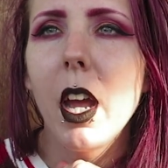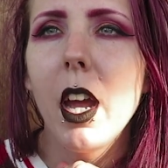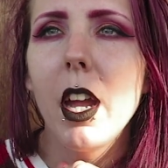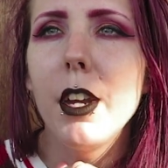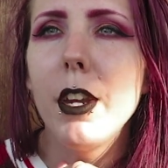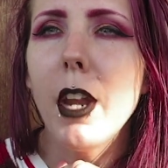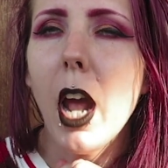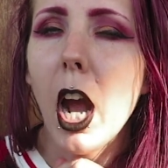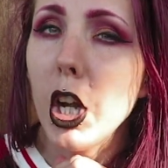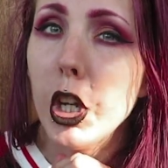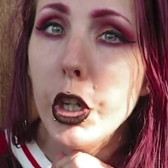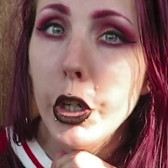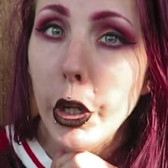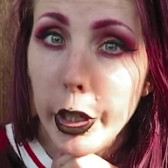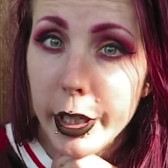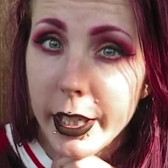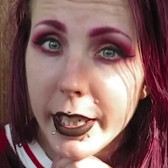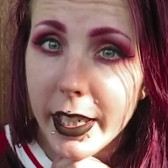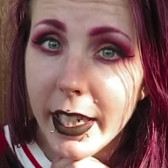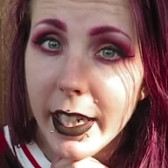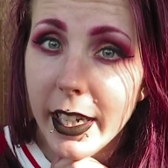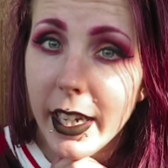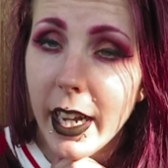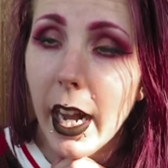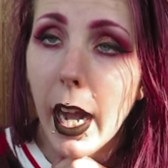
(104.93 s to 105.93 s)
not
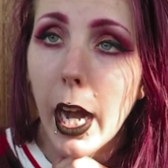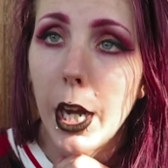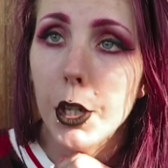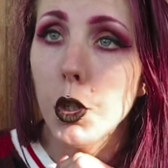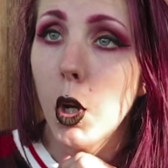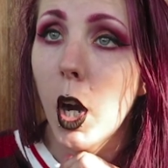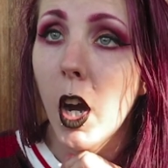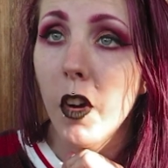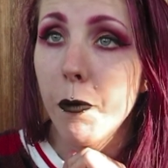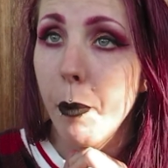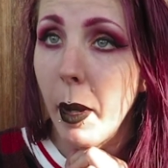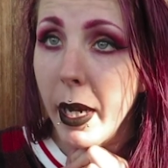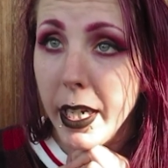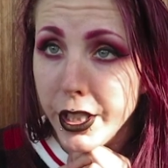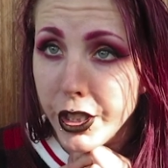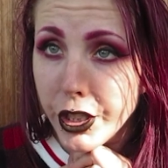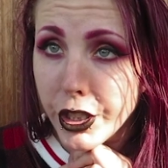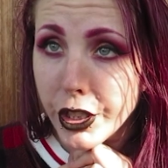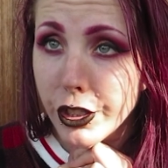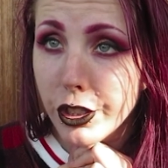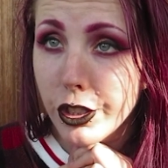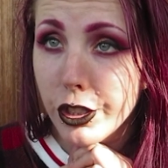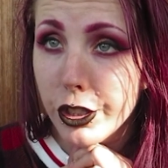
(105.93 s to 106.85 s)
cooking. I don't have patience